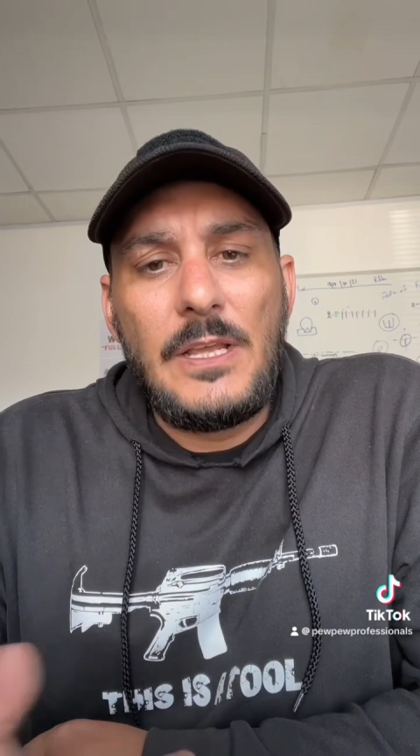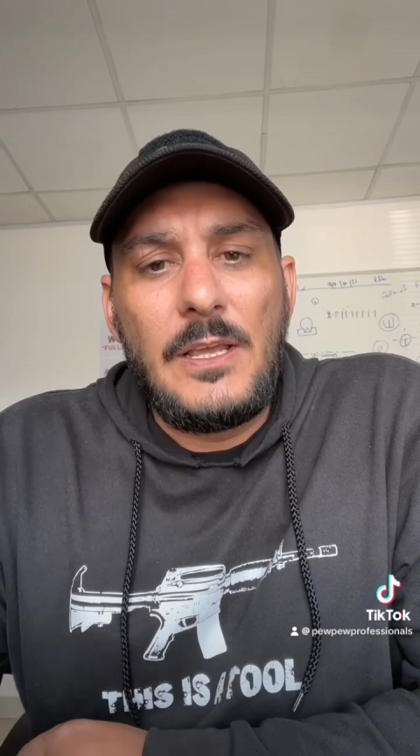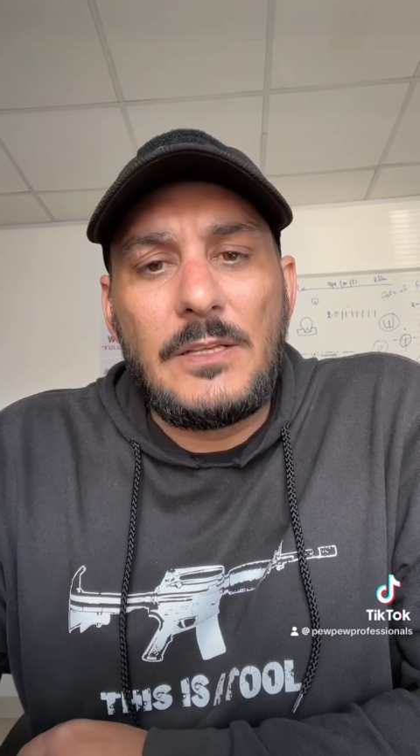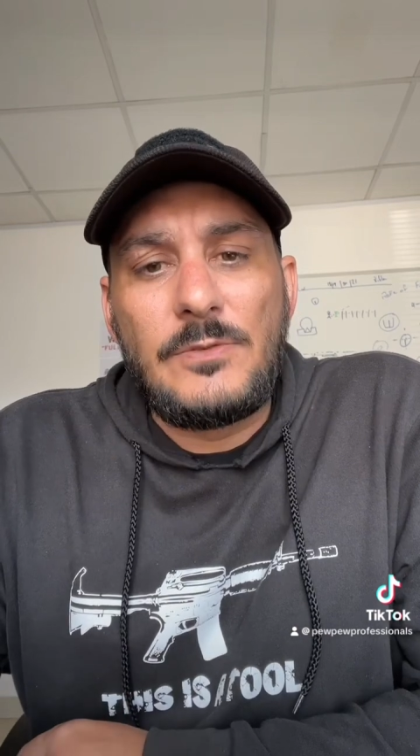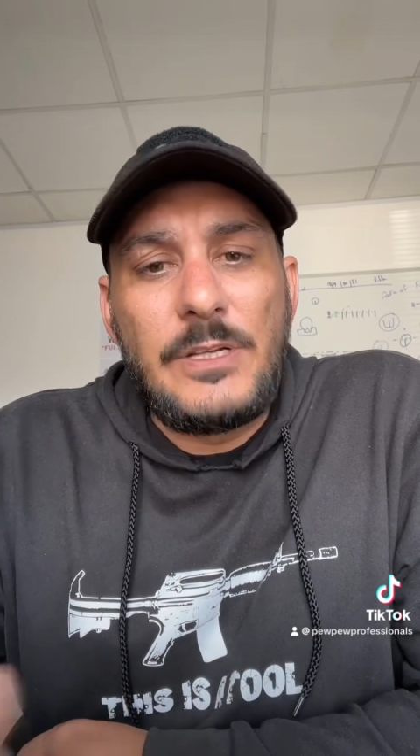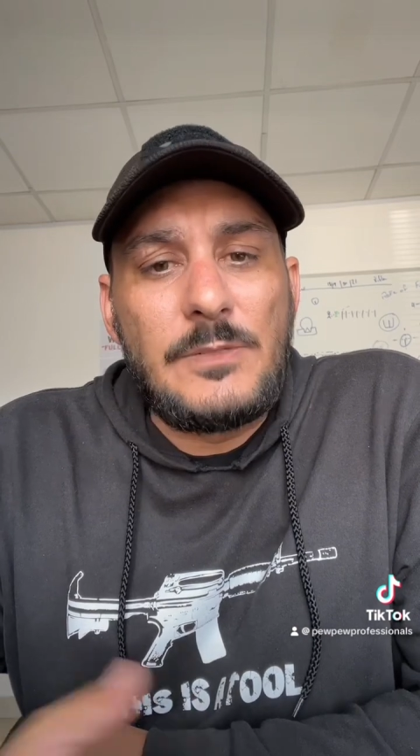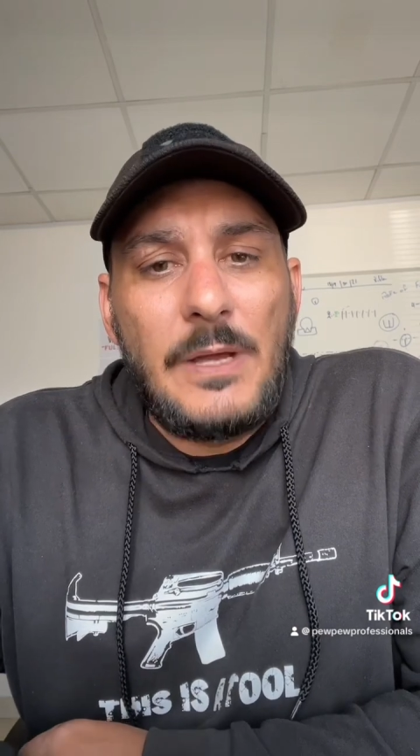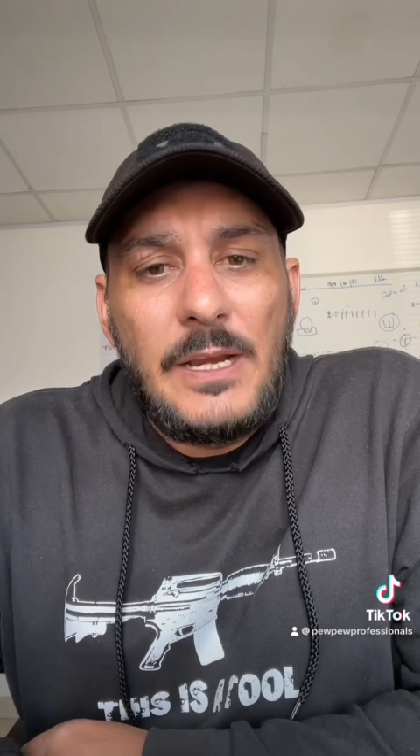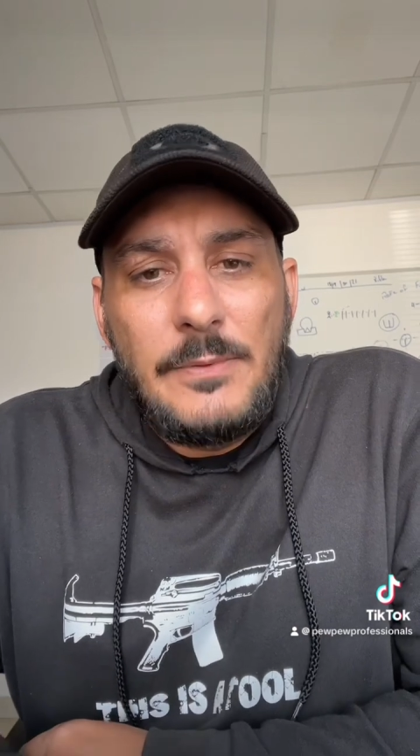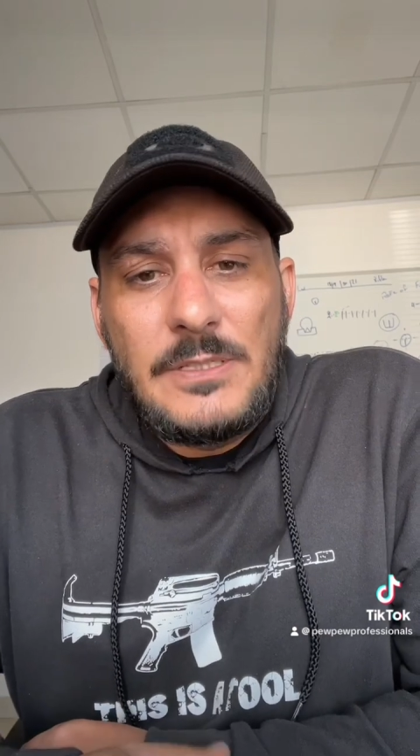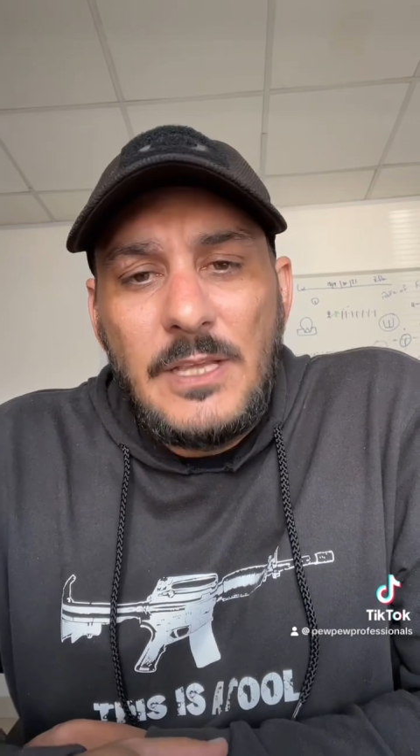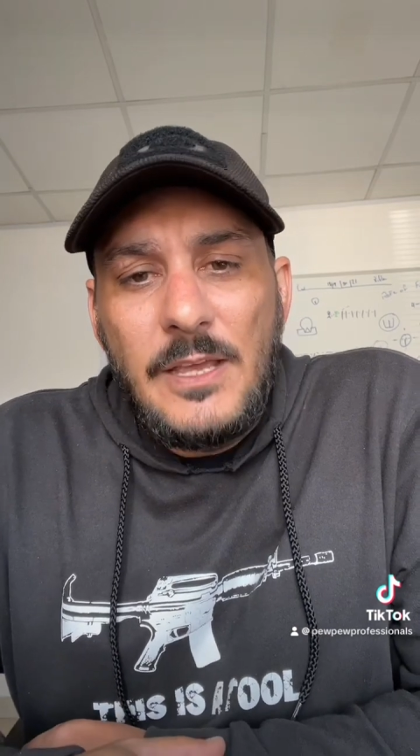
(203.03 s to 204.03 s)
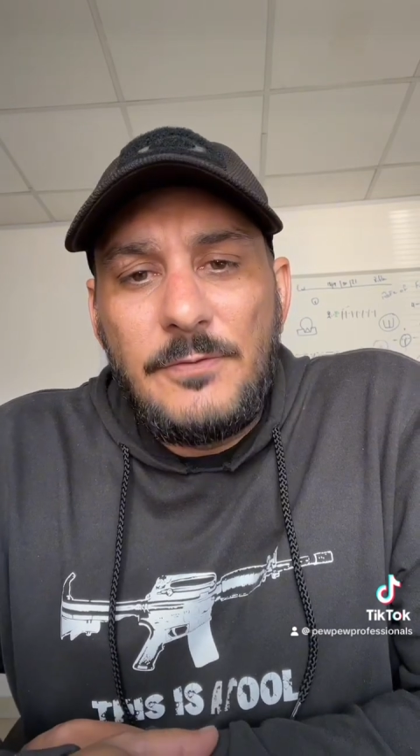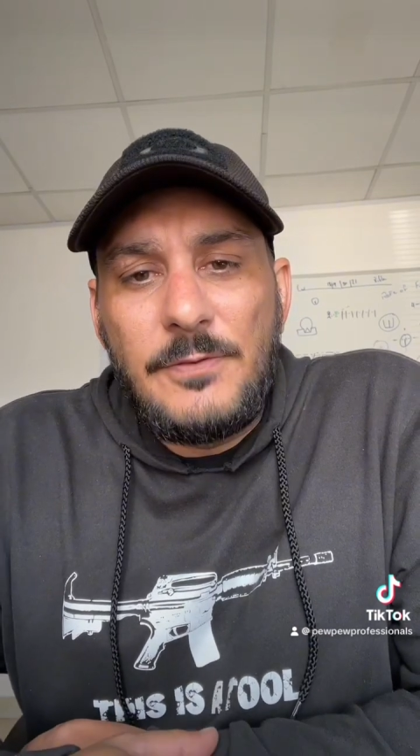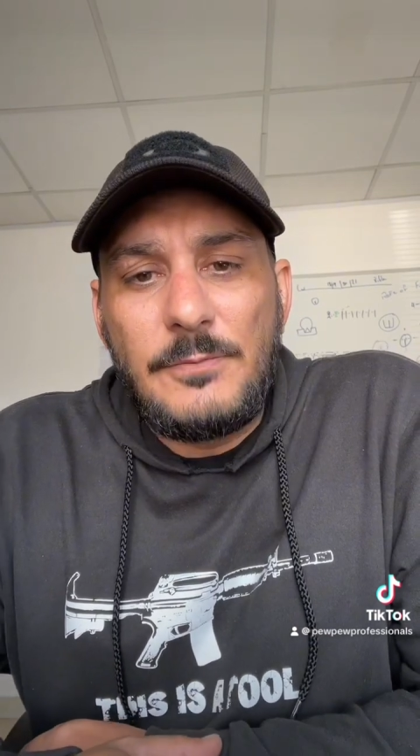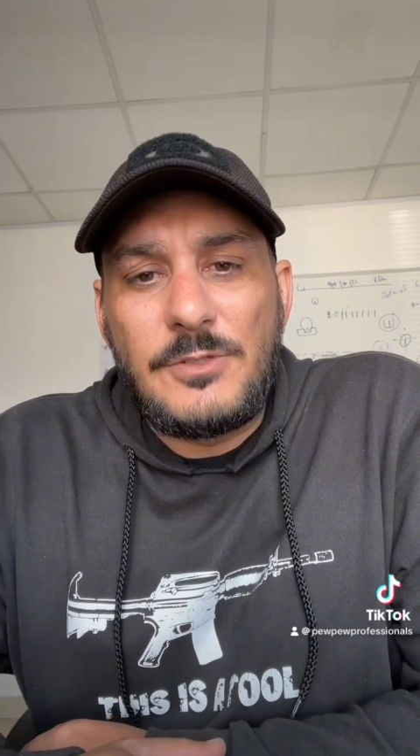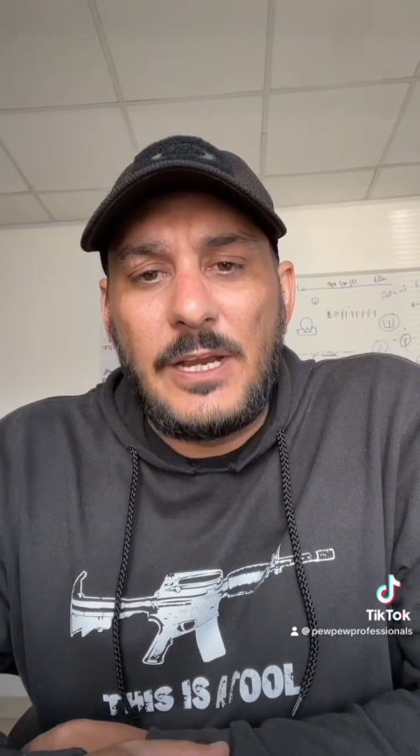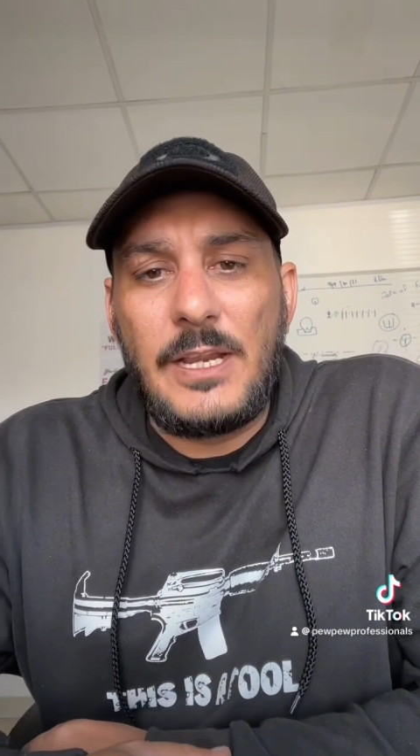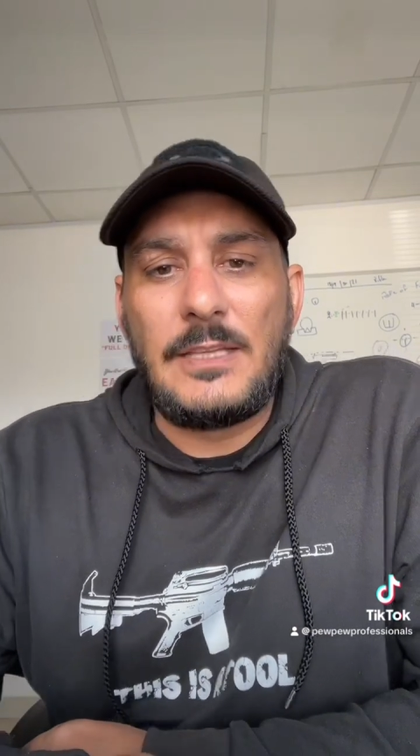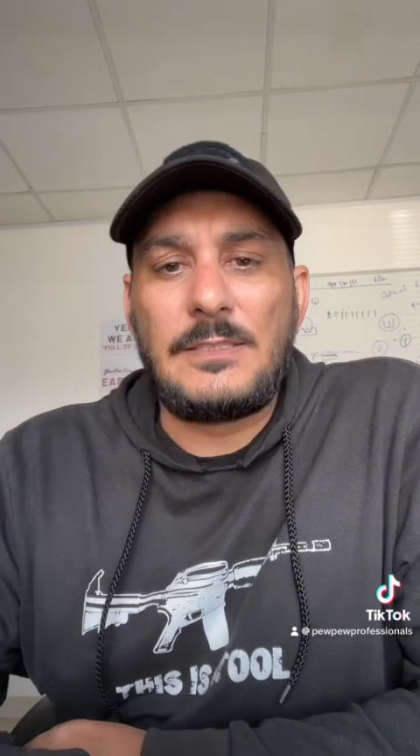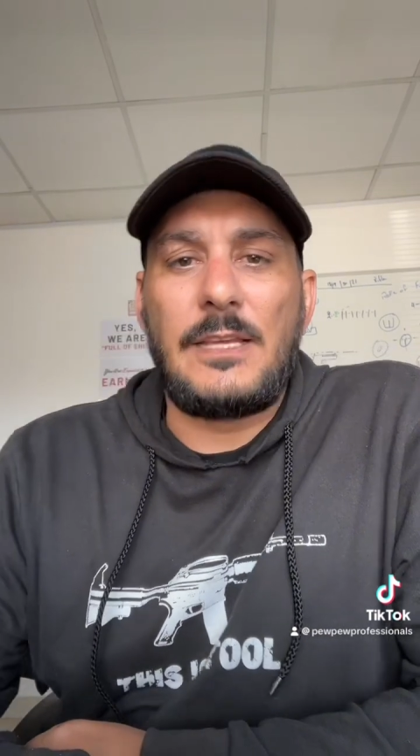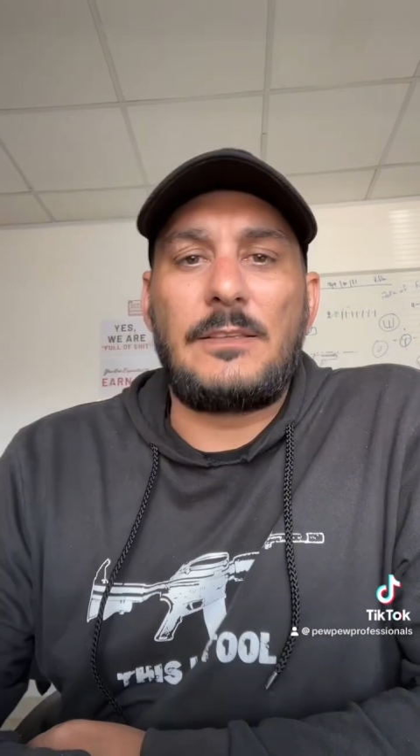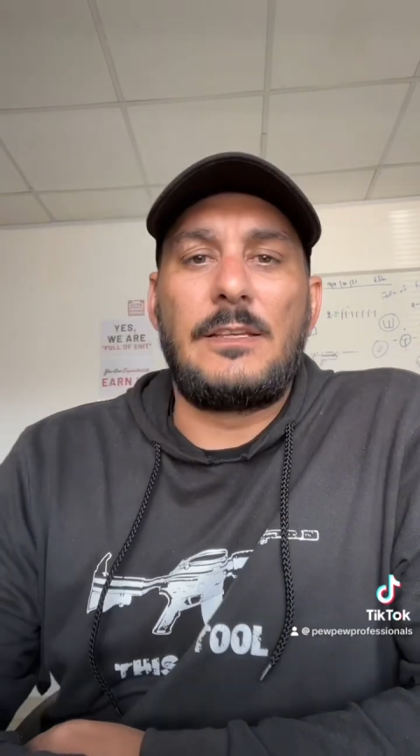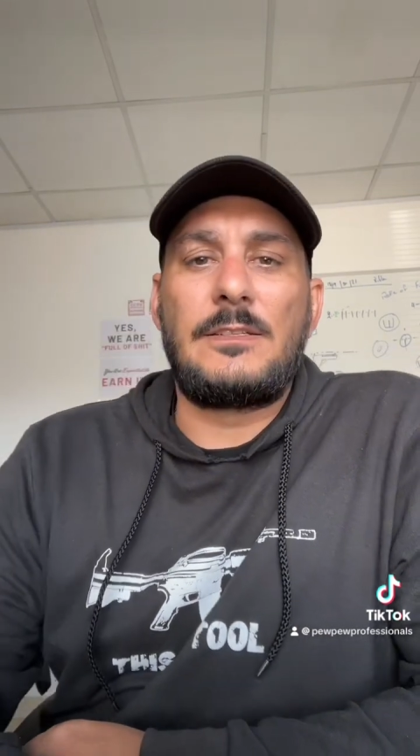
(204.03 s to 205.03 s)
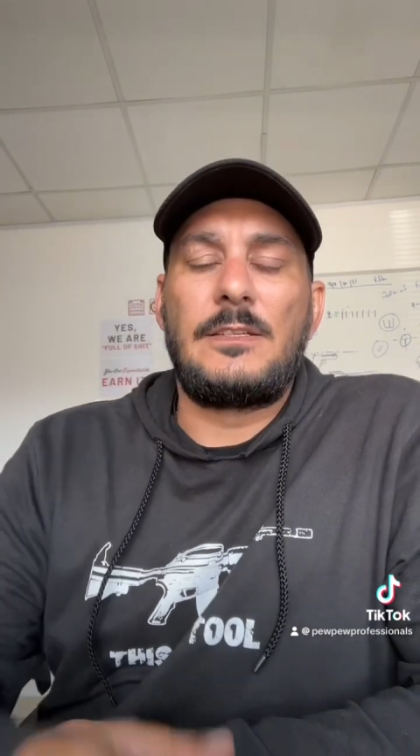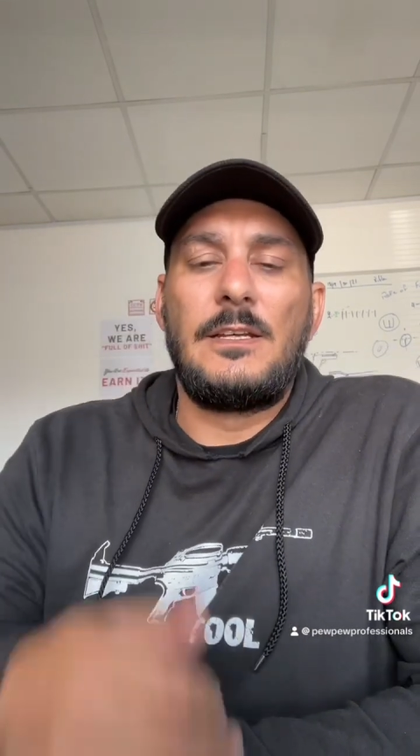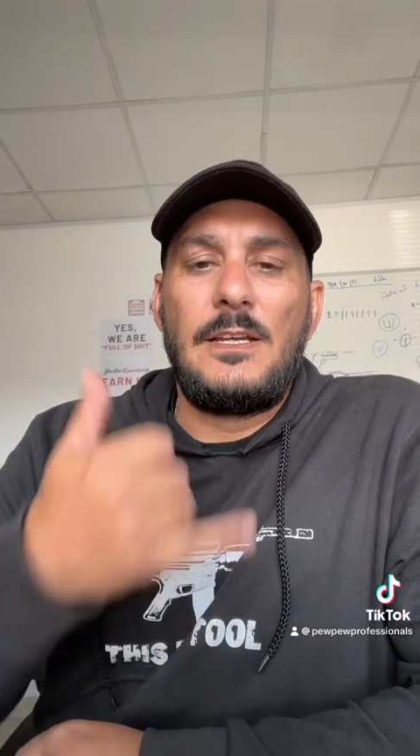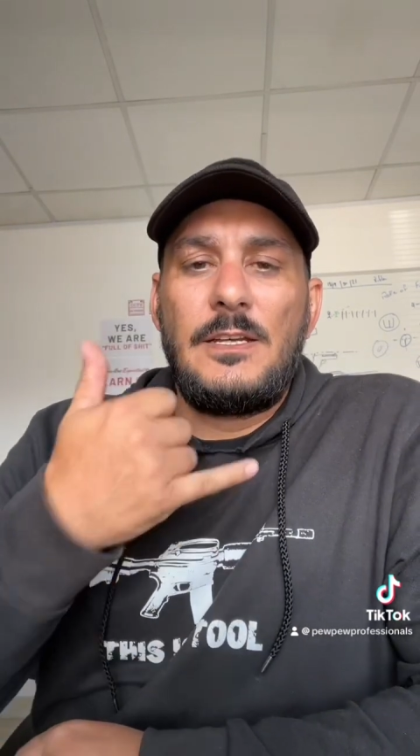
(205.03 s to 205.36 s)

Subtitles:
As always, my name is Dave from Training and Tactics.